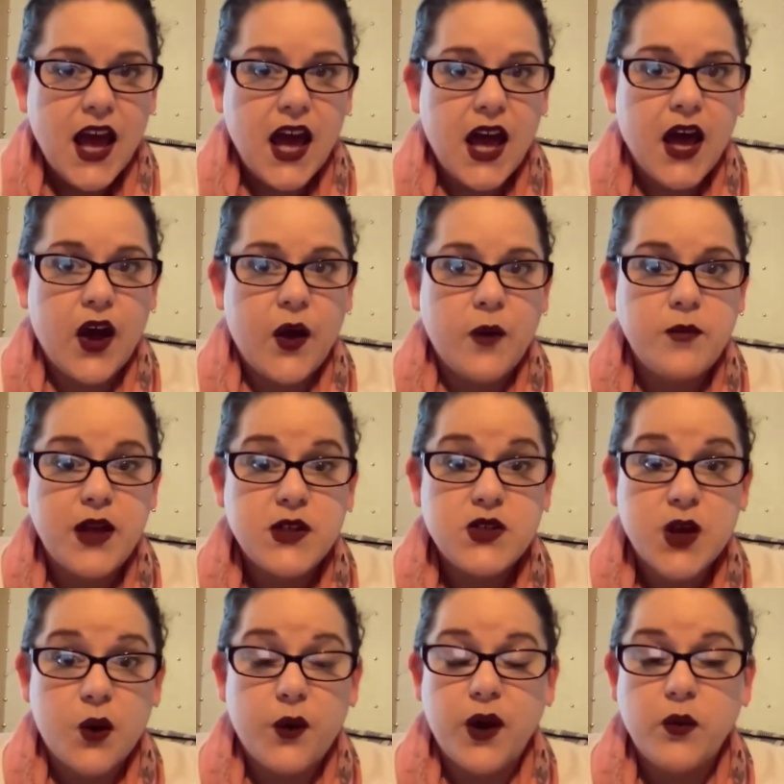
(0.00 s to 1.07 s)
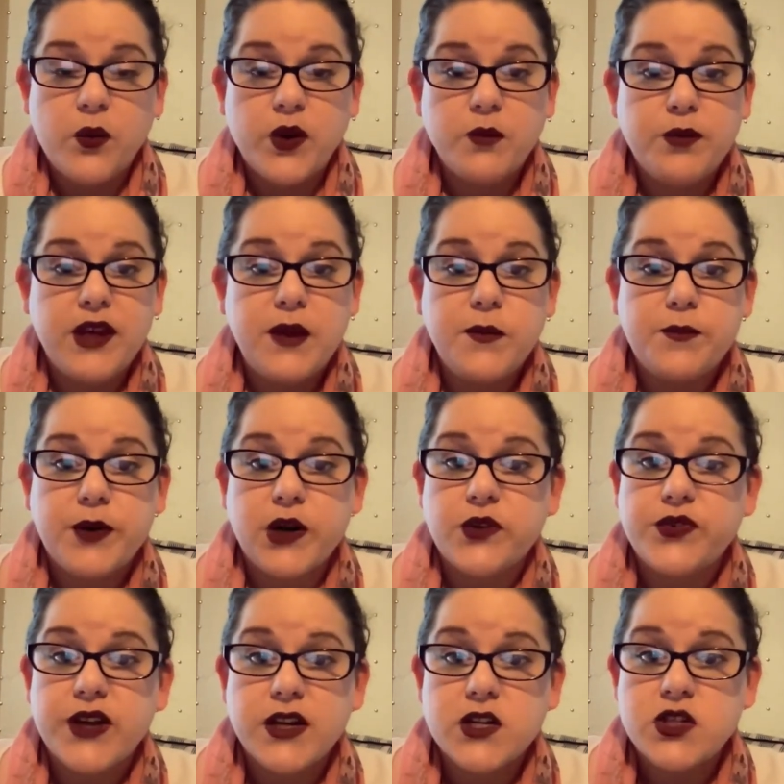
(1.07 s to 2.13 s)
And so it would be
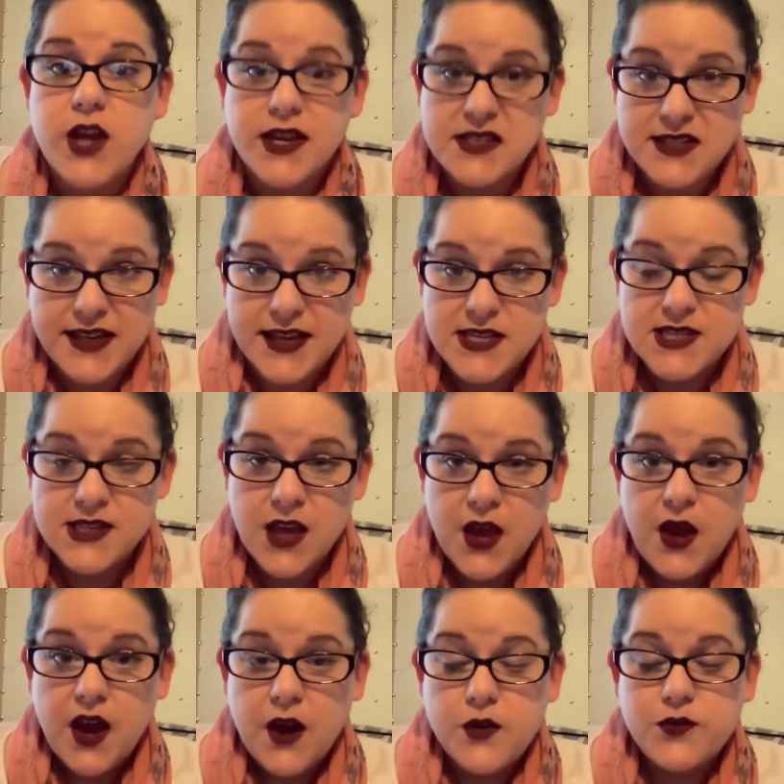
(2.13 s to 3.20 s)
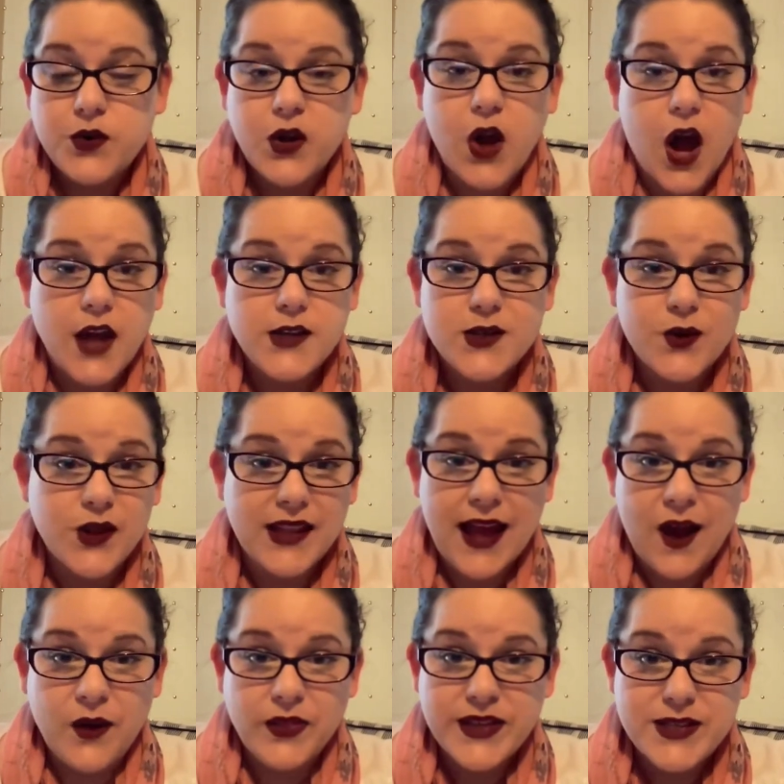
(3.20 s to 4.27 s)
perfect justice for God to
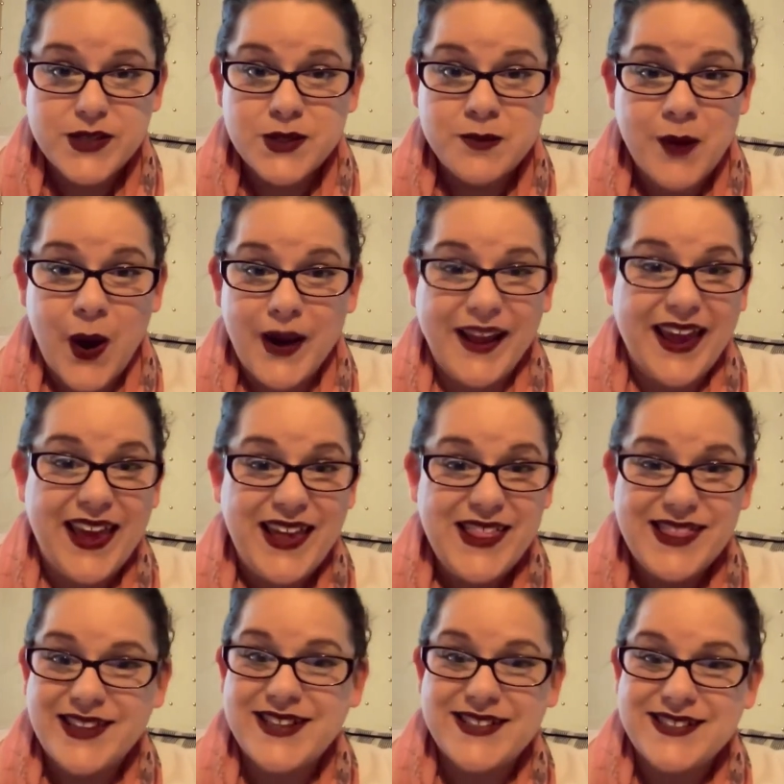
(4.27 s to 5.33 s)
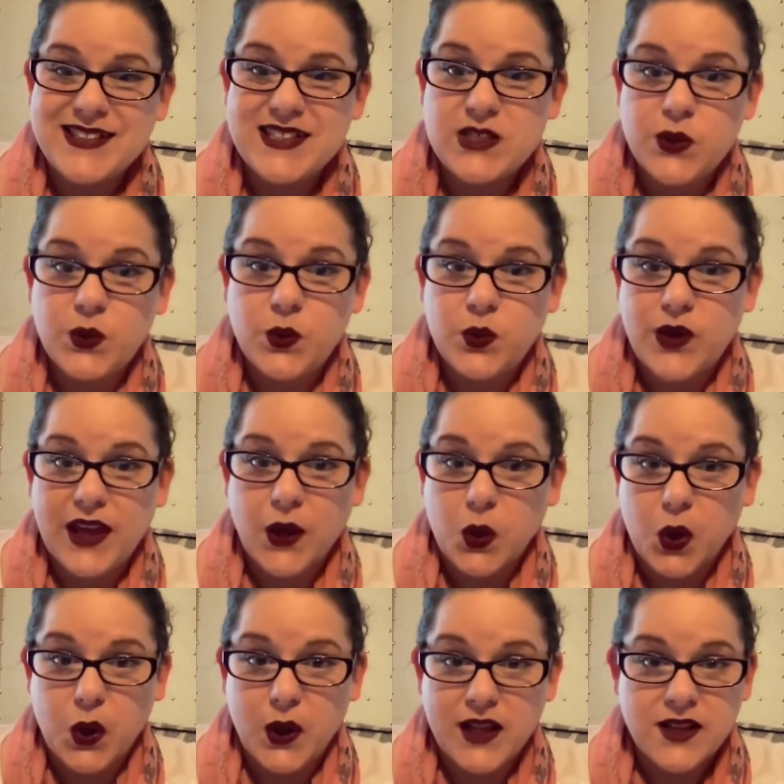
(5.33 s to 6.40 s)
allow these demonic heathens to kill
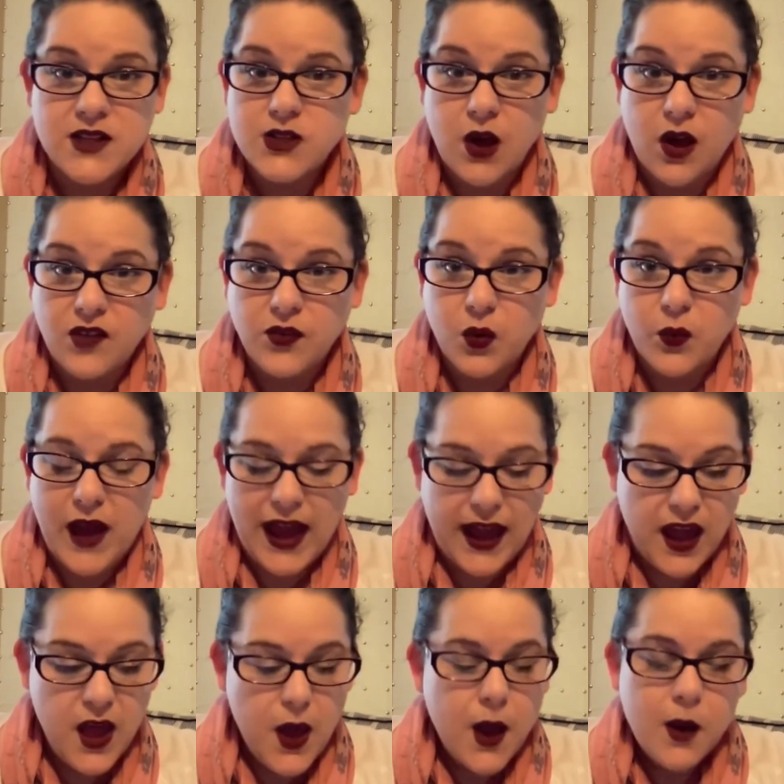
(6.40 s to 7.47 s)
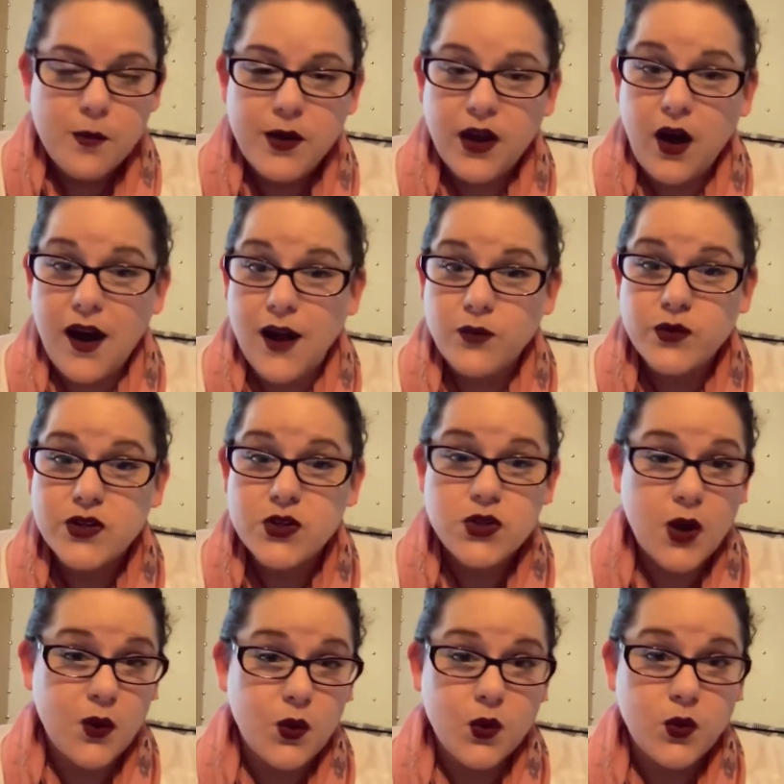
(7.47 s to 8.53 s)
her in this awful way. But God was
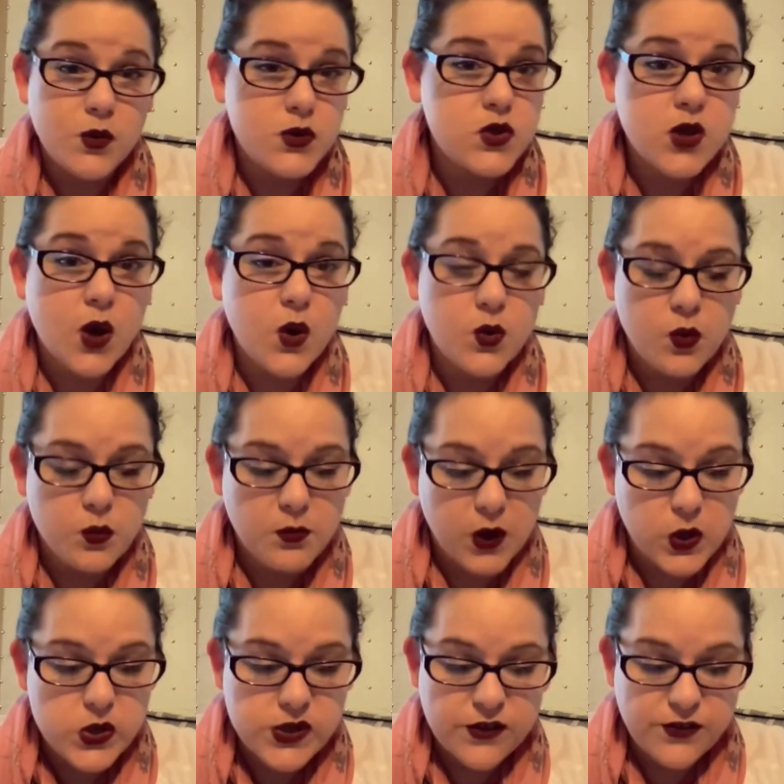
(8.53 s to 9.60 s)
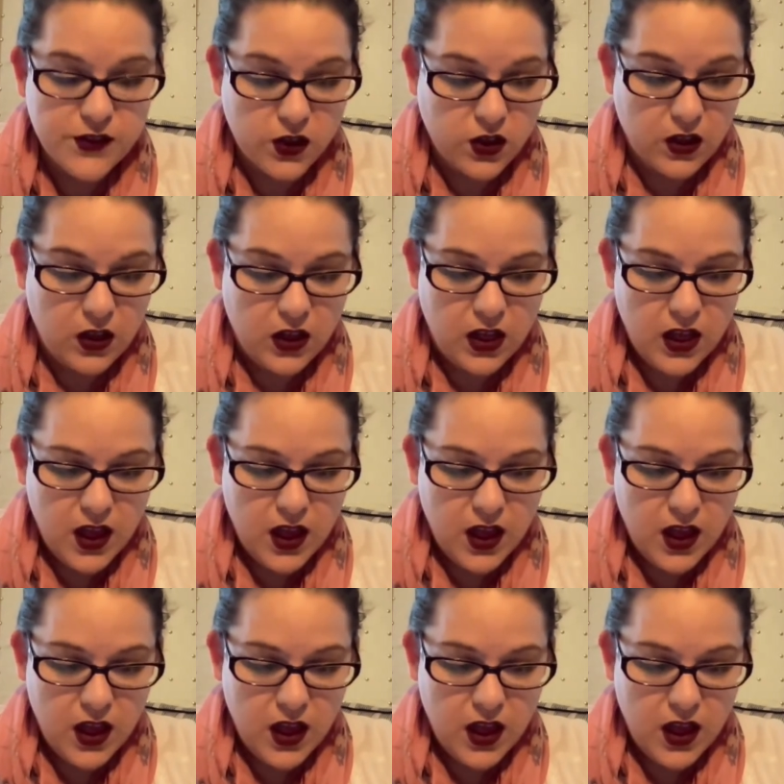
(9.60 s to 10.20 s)
so merciful